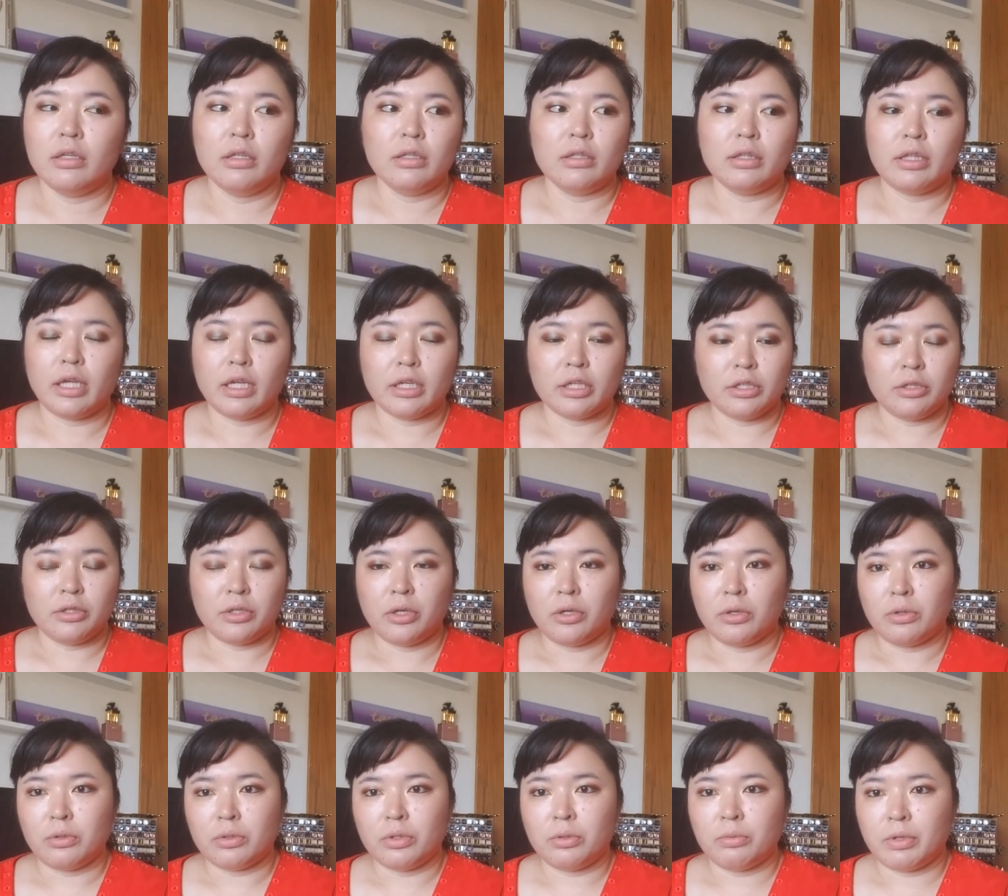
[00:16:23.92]
then, you
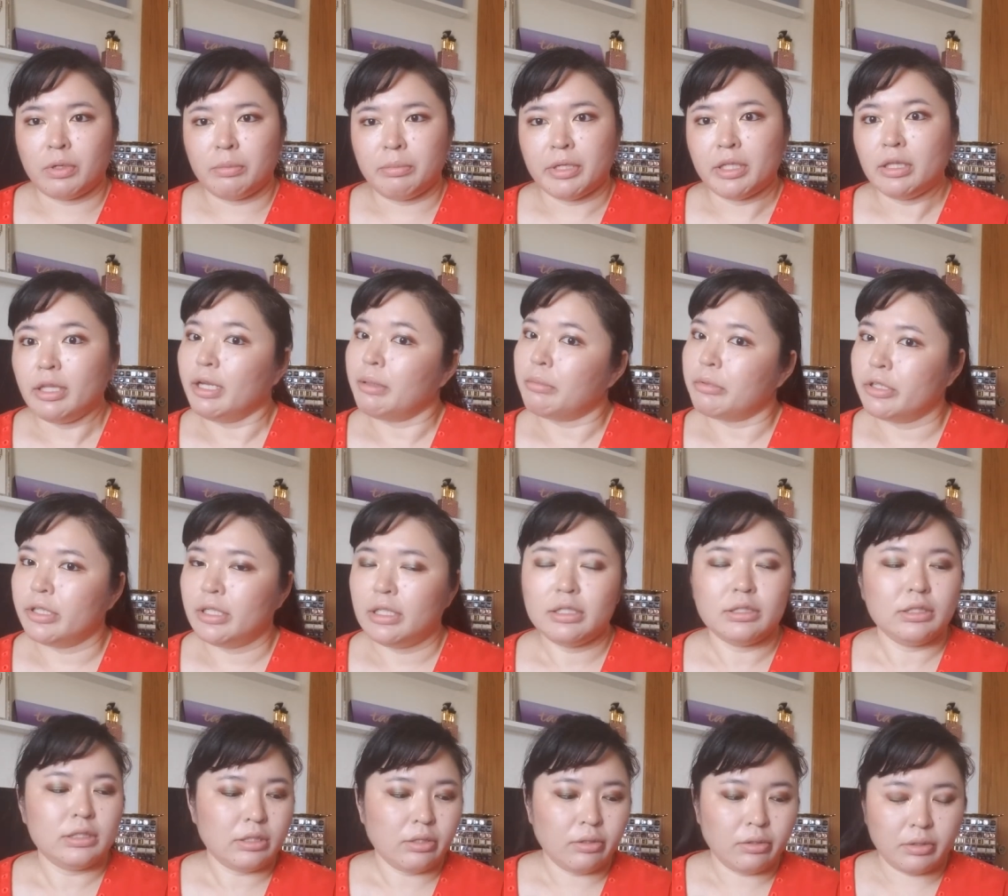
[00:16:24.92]
know, you want to be
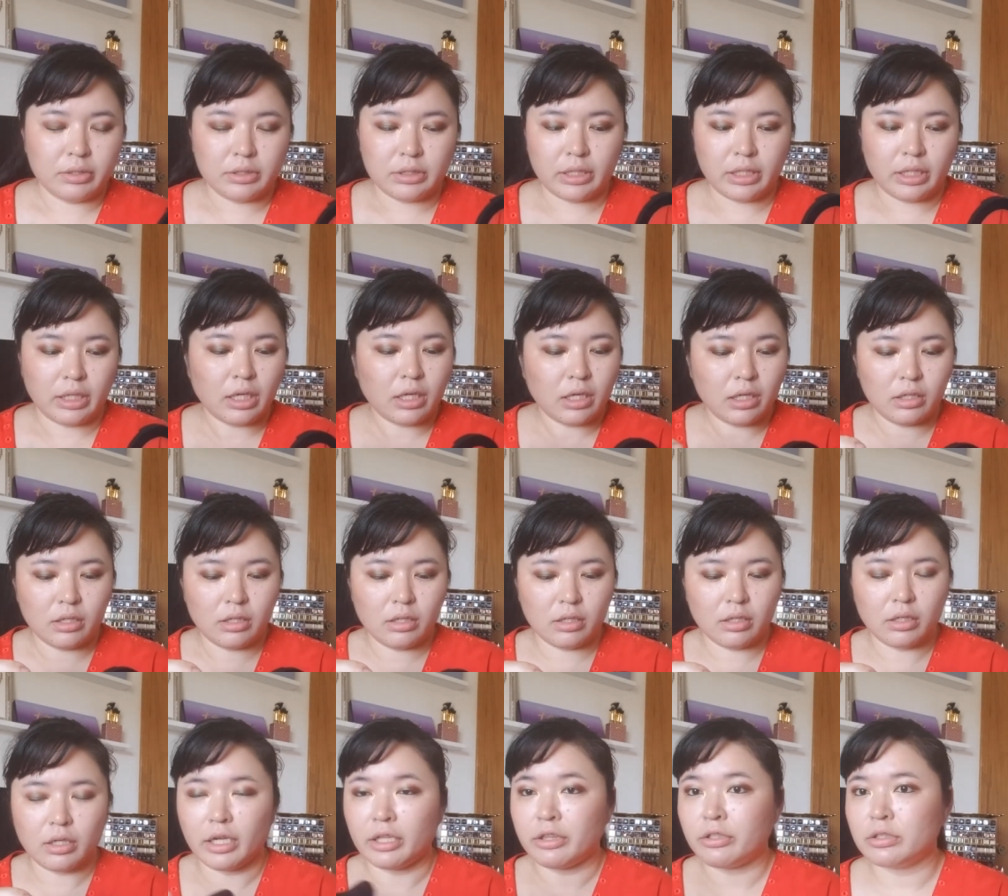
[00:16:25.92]
glamorous, so it's like,
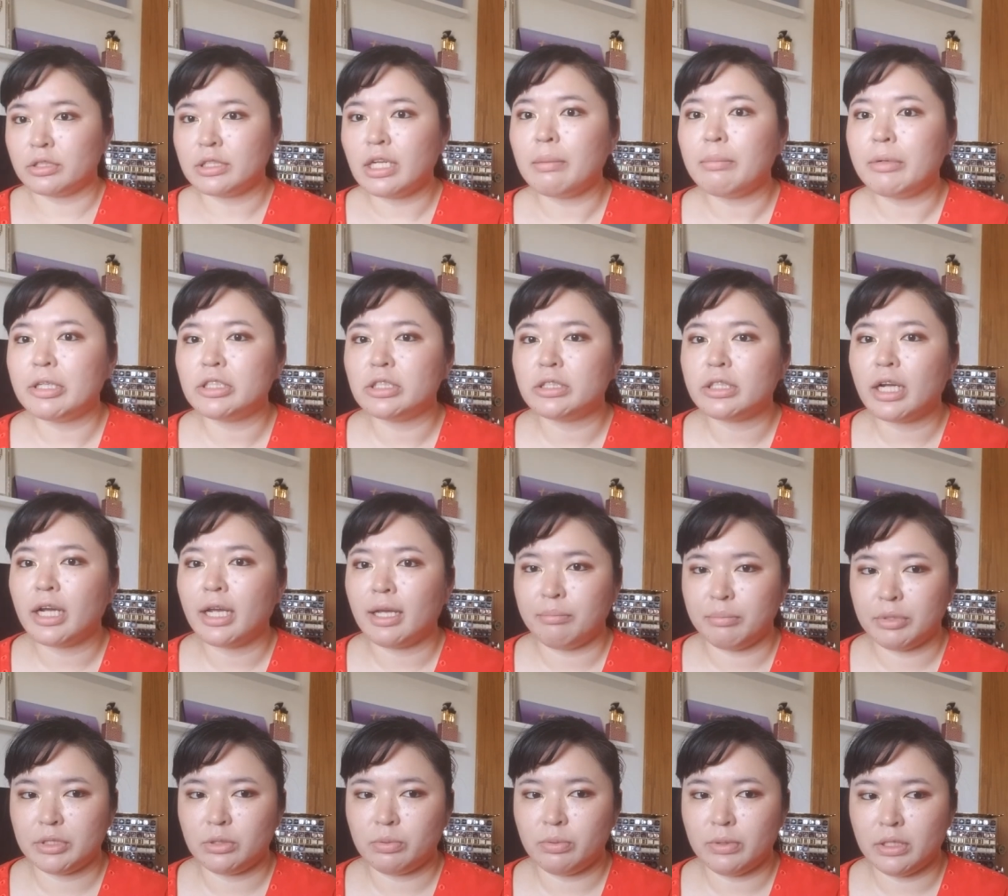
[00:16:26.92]
and there's not much time
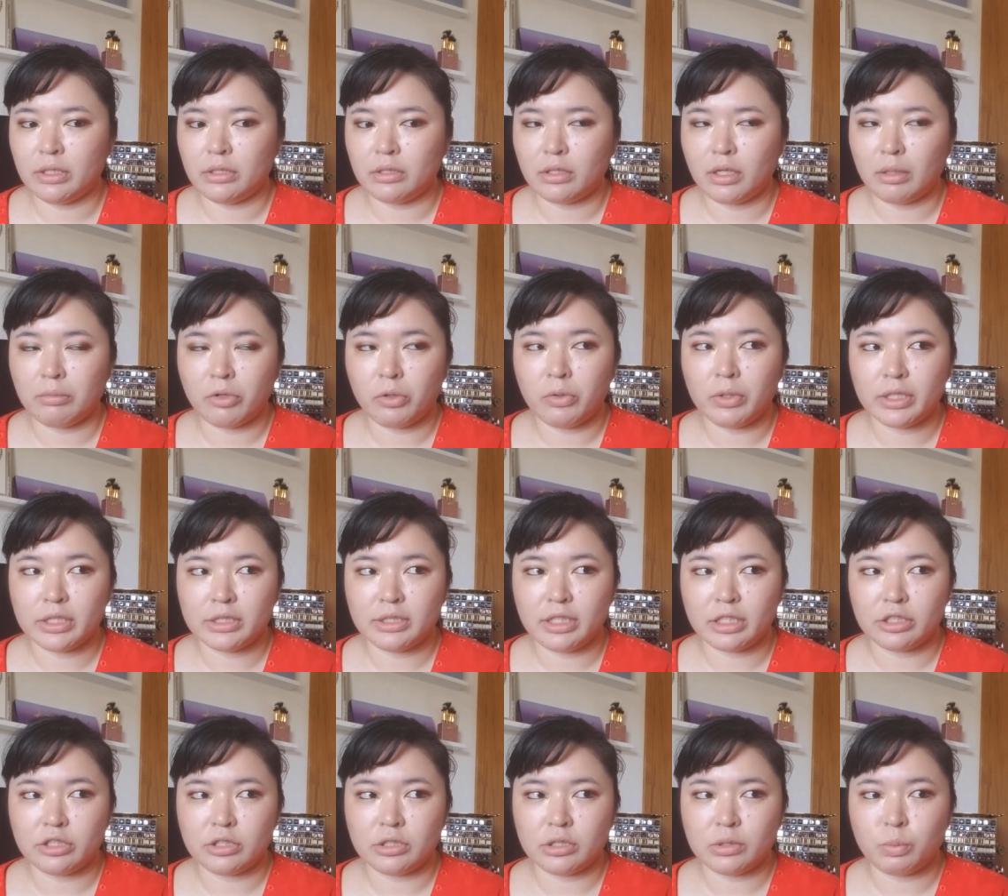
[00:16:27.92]
between, I'm going to
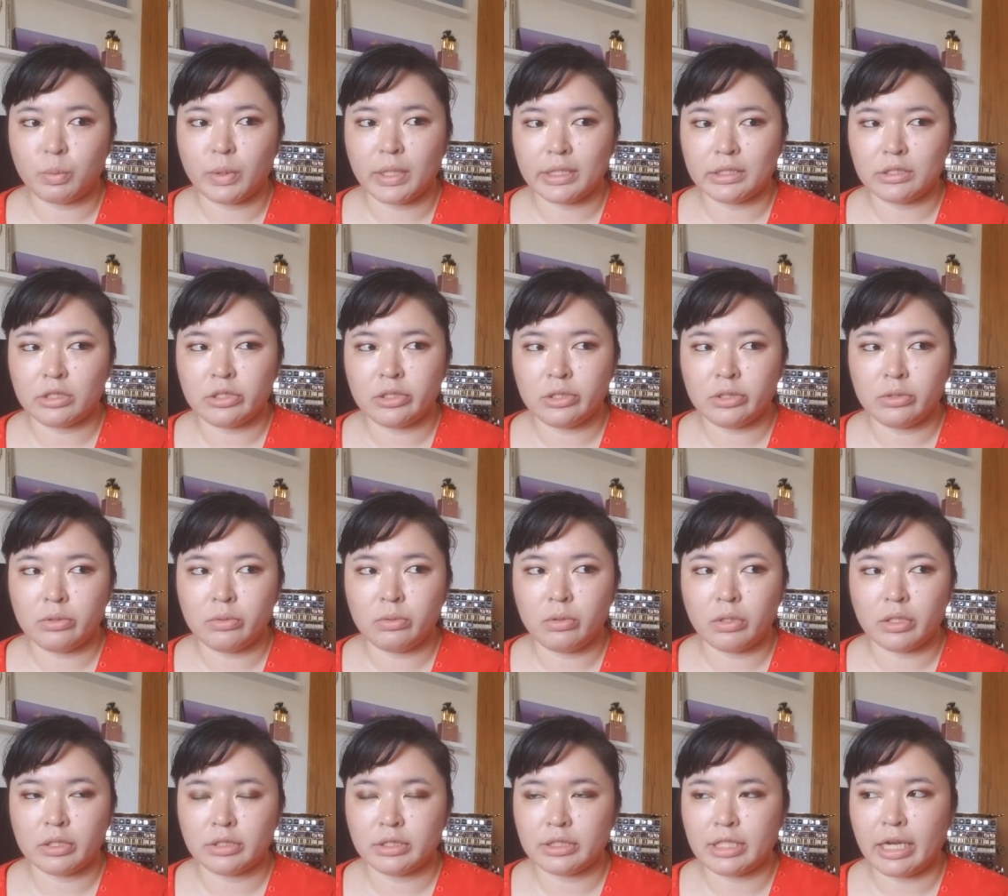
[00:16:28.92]
sessions one and two
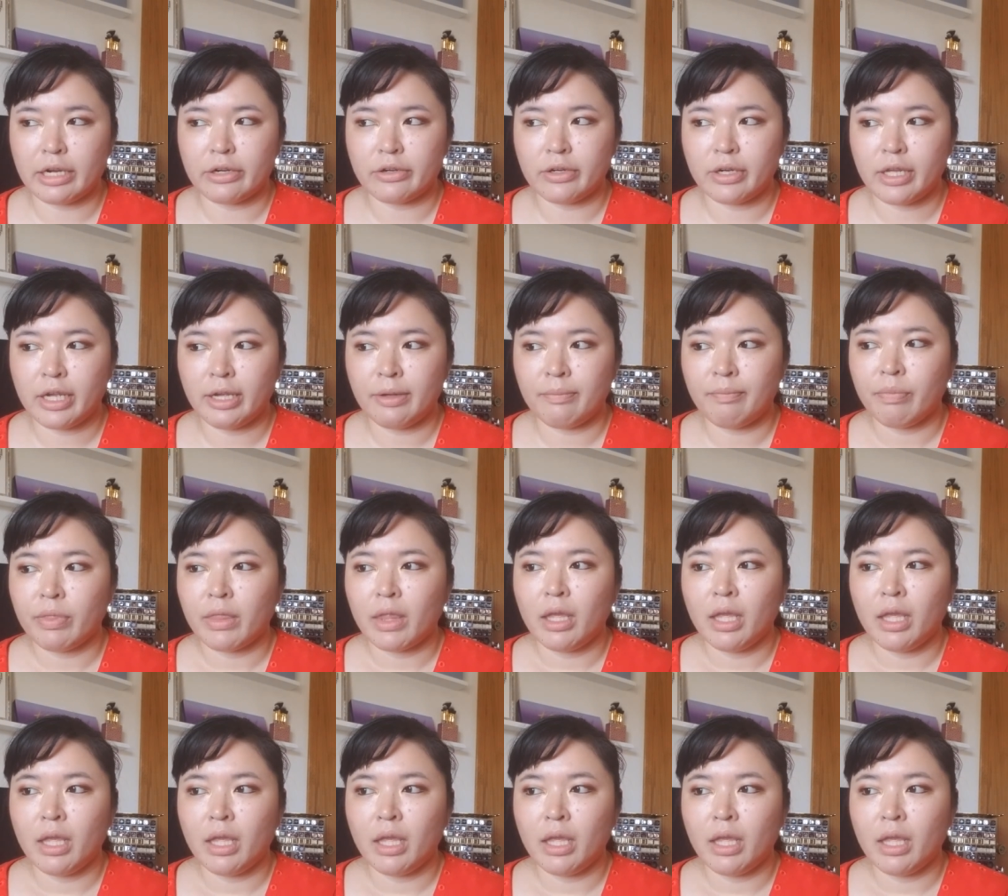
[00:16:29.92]
on Saturday,